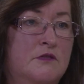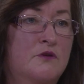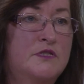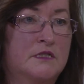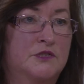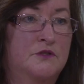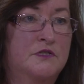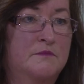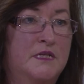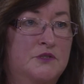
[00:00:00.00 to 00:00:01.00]
those
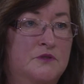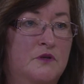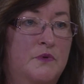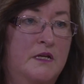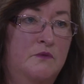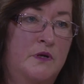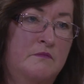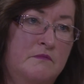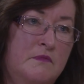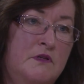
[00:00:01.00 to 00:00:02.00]
issues and make sure that we're
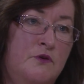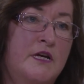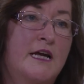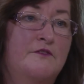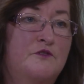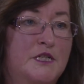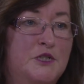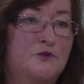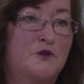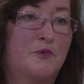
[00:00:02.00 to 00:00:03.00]
looking after our
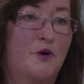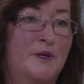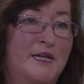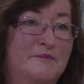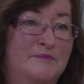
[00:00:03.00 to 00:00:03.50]
children properly.